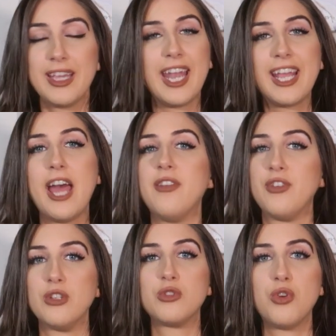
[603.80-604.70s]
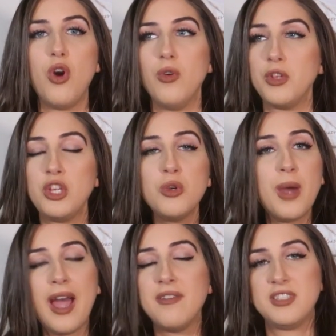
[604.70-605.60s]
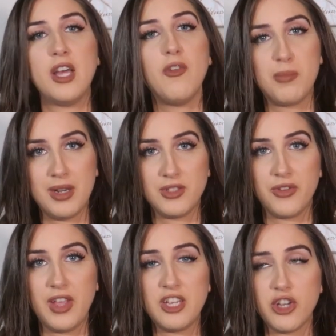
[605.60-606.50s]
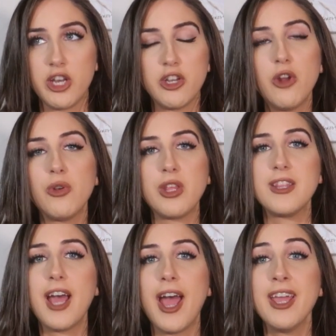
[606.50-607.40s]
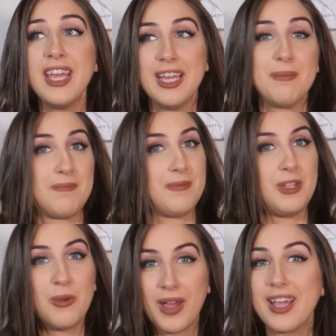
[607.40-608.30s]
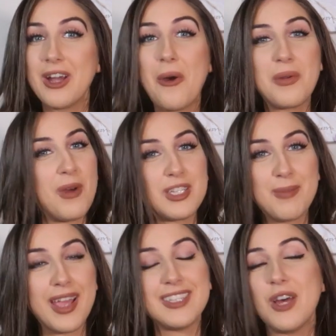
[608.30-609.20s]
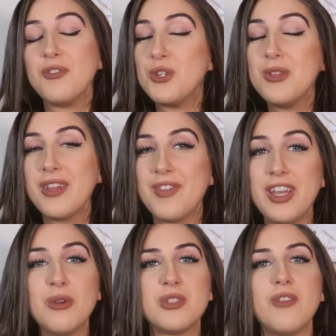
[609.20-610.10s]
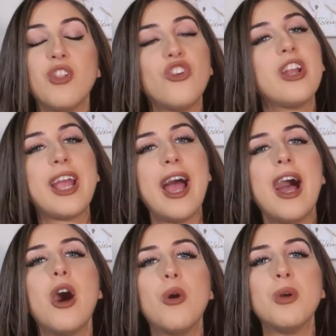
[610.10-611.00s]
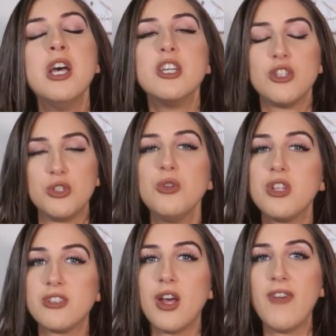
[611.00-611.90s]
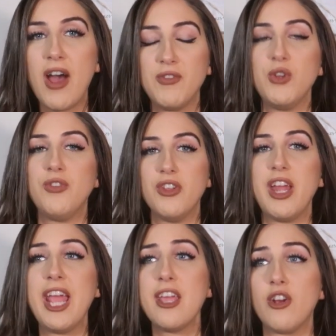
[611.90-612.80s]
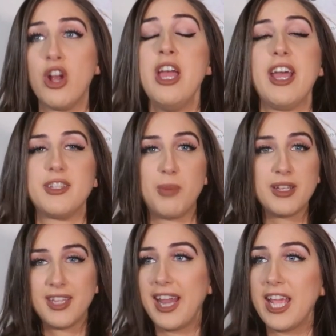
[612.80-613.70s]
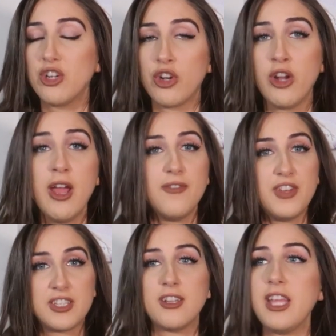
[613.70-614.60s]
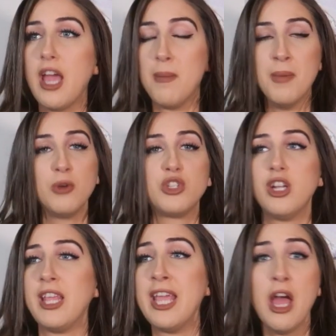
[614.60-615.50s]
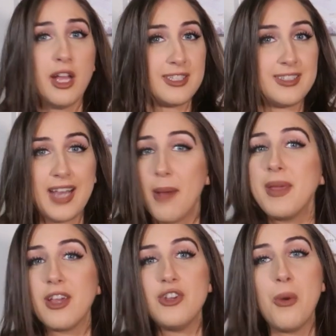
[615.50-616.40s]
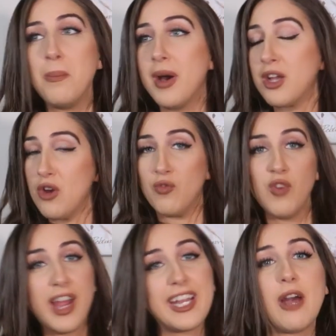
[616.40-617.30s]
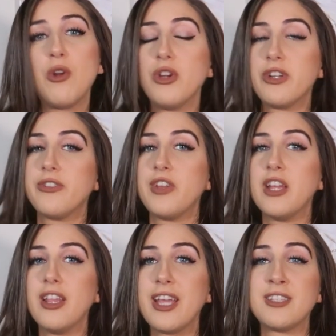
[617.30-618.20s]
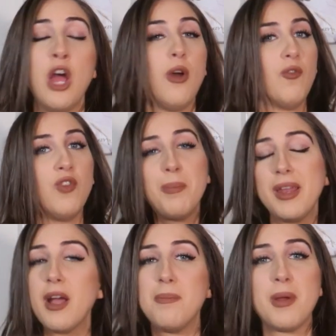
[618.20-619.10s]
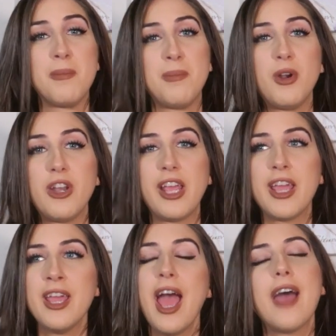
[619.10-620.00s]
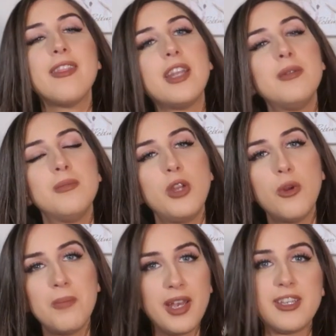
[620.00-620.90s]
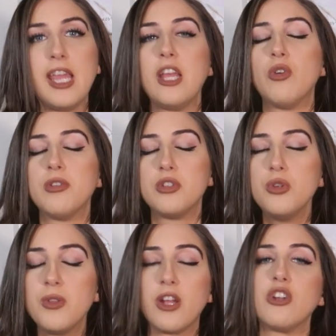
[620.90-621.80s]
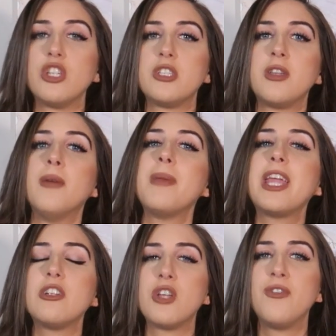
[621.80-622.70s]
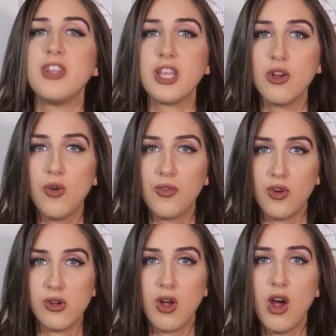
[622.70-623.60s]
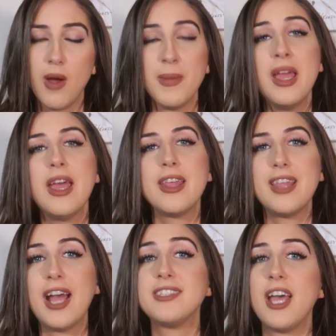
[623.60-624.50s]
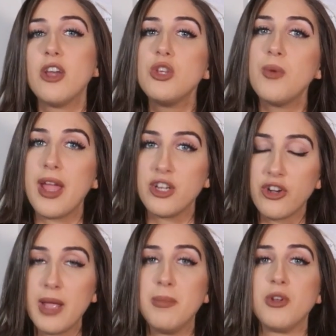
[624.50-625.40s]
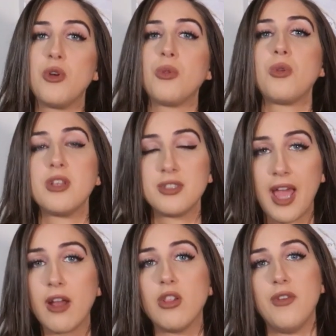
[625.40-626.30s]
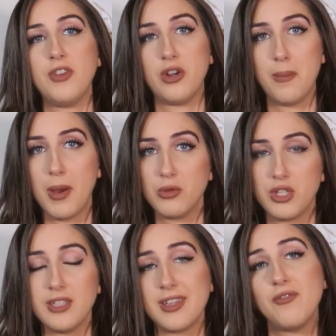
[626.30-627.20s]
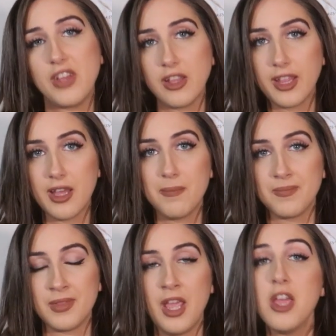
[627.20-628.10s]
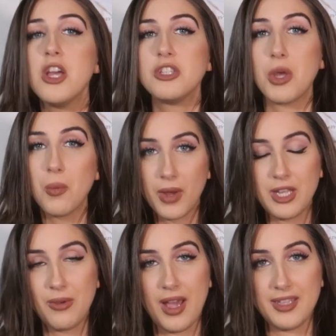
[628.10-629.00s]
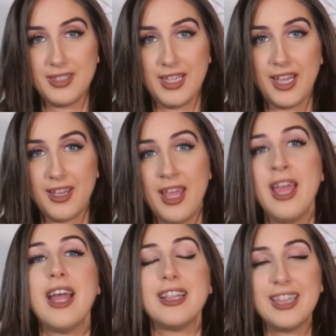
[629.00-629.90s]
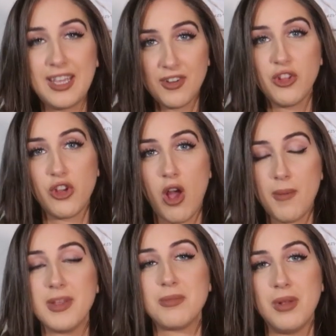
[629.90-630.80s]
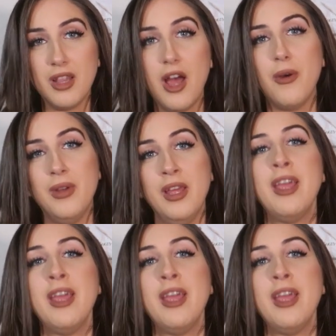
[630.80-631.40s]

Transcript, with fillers: getting out of control. You have self preservation. And not only that, you can go and watch my self-soothing videos of learning how to soothe yourself after you feel that anger. Express that anger physically, emotionally, stabbing a notebook, writing out all your feelings, ripping it up and burning it, and then, you know, meditating or soothing or just making yourself feeling overall calm. That's how you, you're able to go through the cycle of your emotions and feeling them. So what do you guys think? Leave it on the comments below.